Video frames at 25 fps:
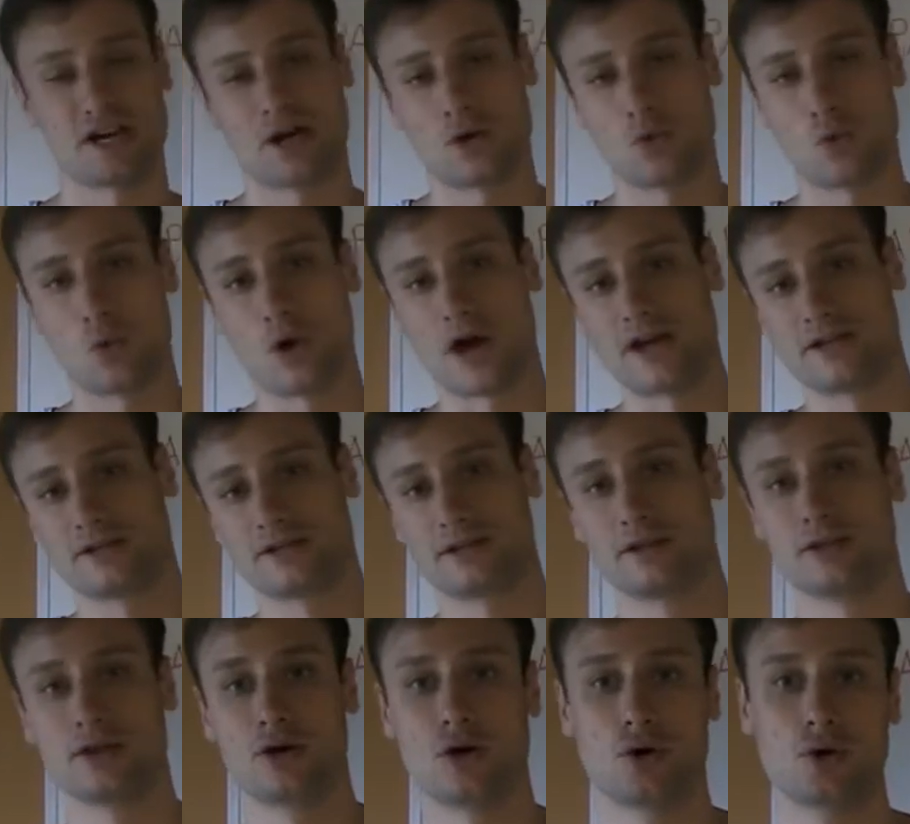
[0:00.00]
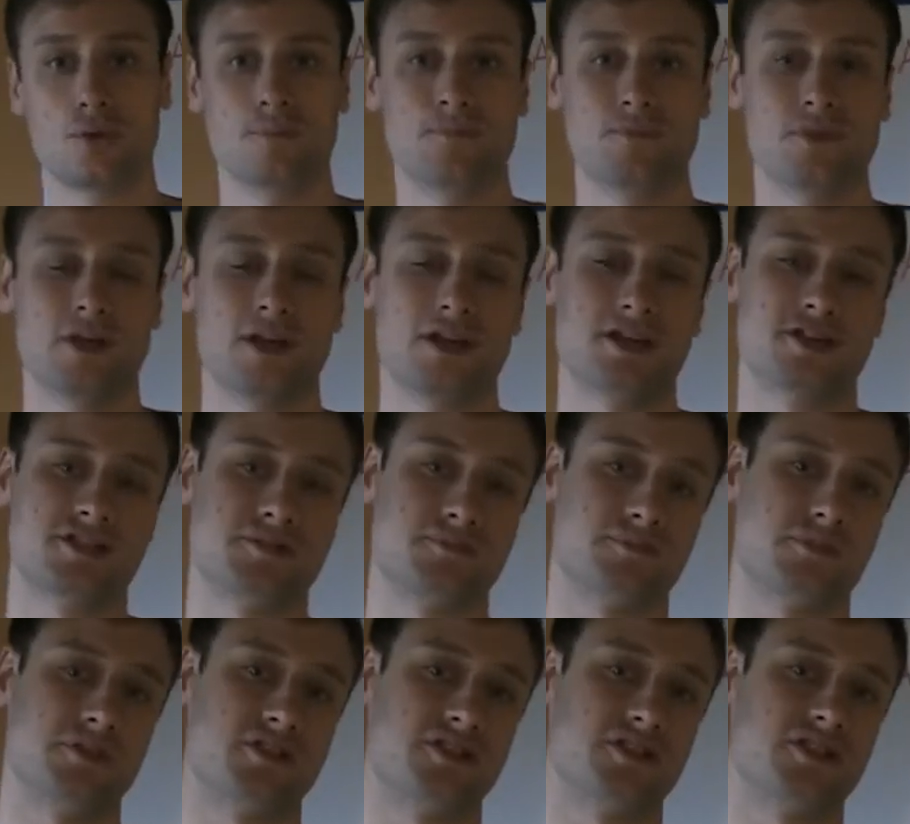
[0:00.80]
a quite low
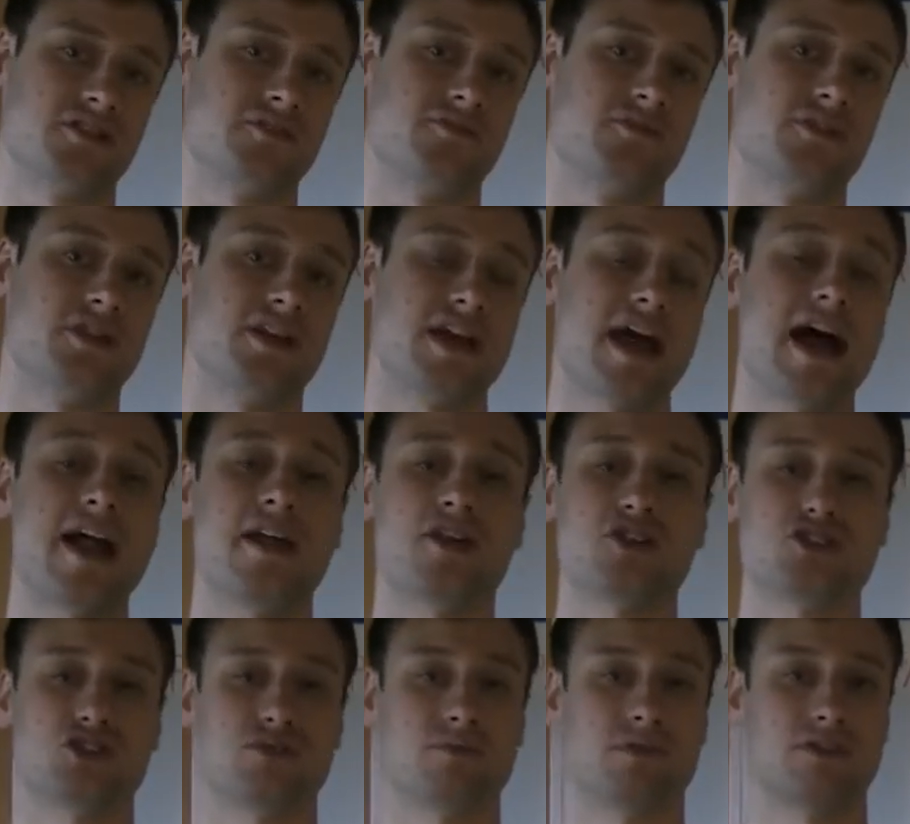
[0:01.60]
specific energy.